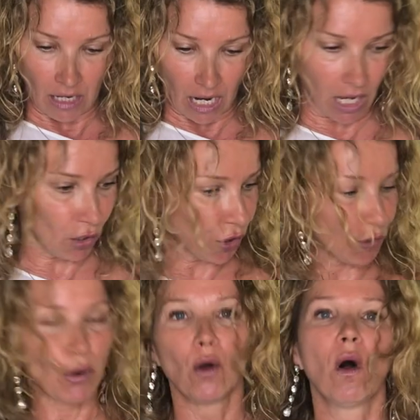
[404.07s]
I'll
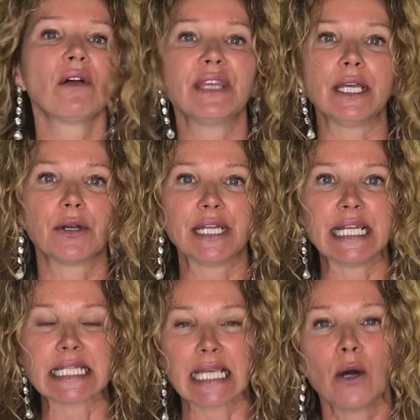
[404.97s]
throw all the
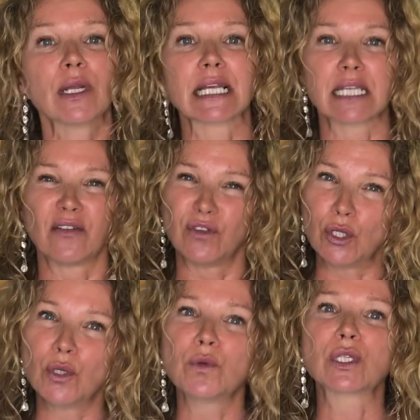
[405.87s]
ingredients out because I've
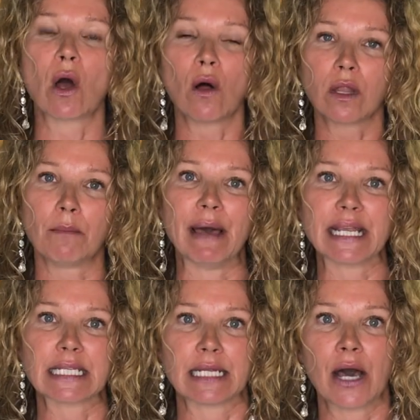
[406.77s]
used all the
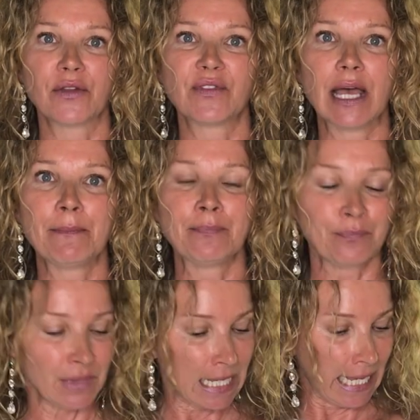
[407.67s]
medicine out of them,
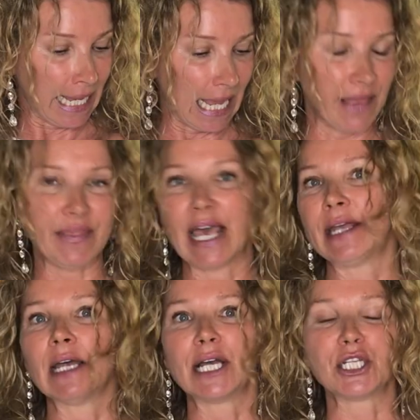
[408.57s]
and
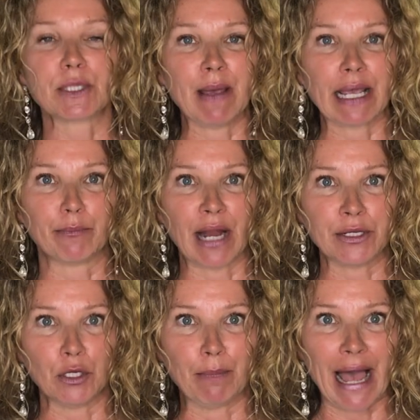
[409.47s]
then I just make a brand
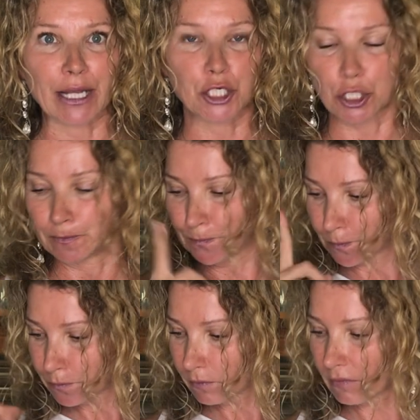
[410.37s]
new batch.
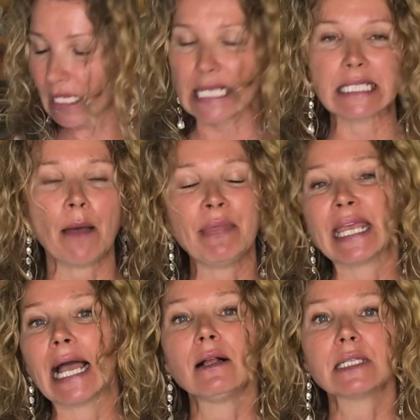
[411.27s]
Something
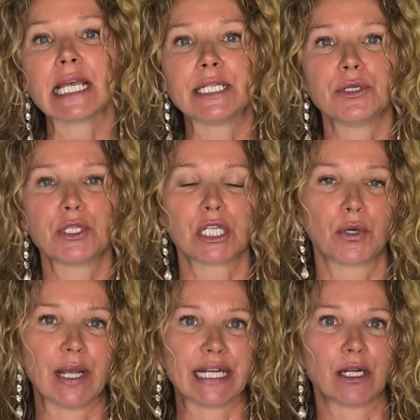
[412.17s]
else I do to
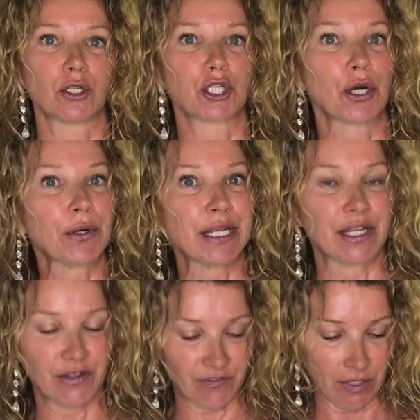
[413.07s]
create an
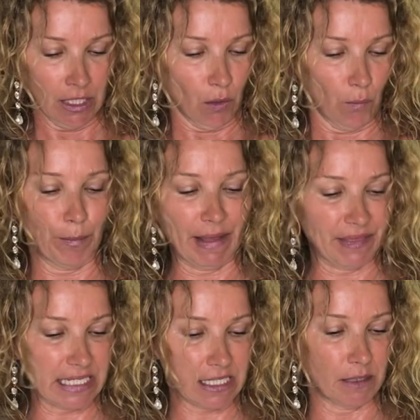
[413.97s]
alternative, but
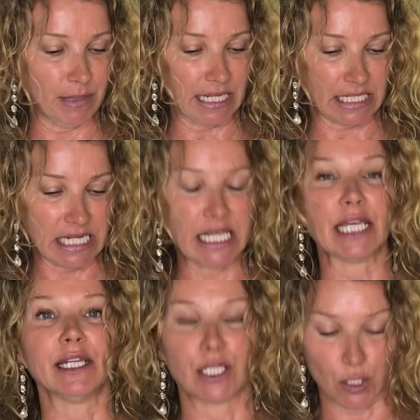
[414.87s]
this can be a tea
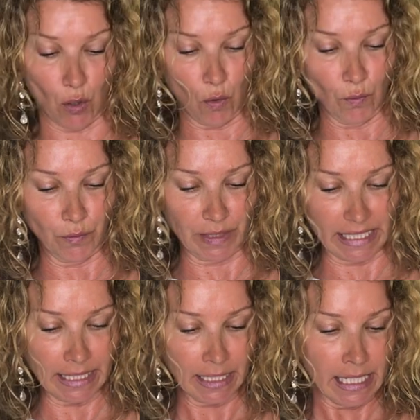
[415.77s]
in its own
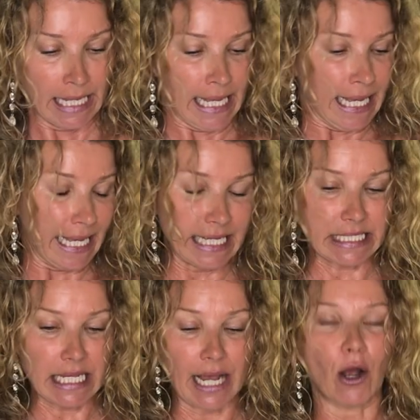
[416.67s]
really,
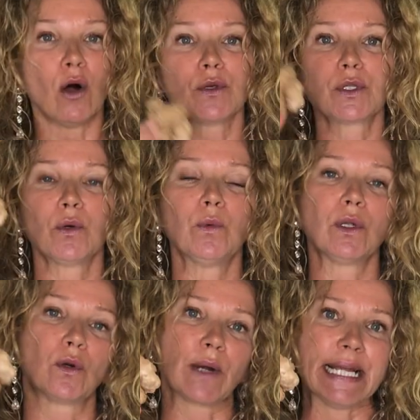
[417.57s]
is I also will
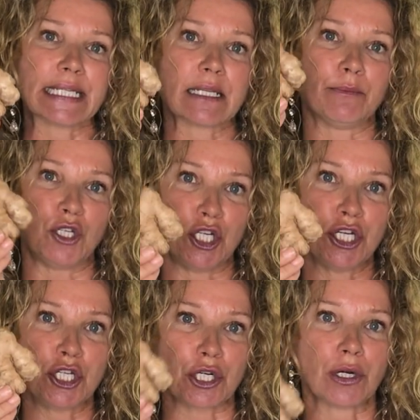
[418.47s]
grate some
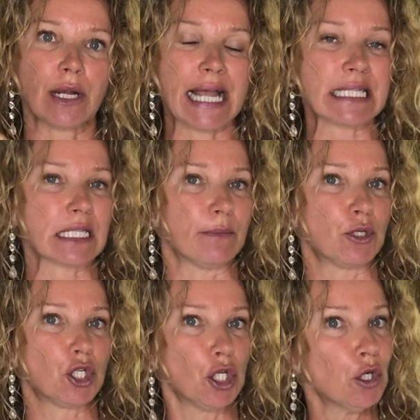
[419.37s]
ginger and some
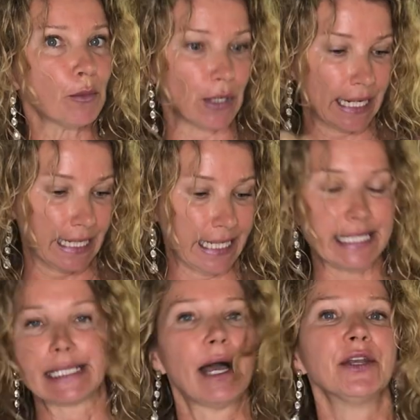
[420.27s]
turmeric
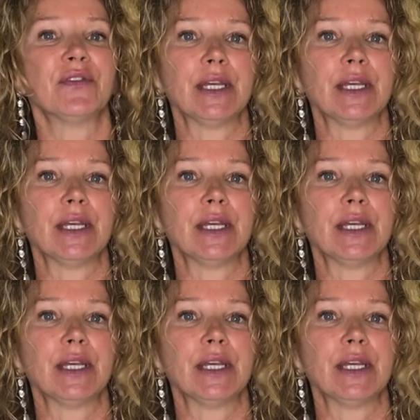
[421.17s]
inside of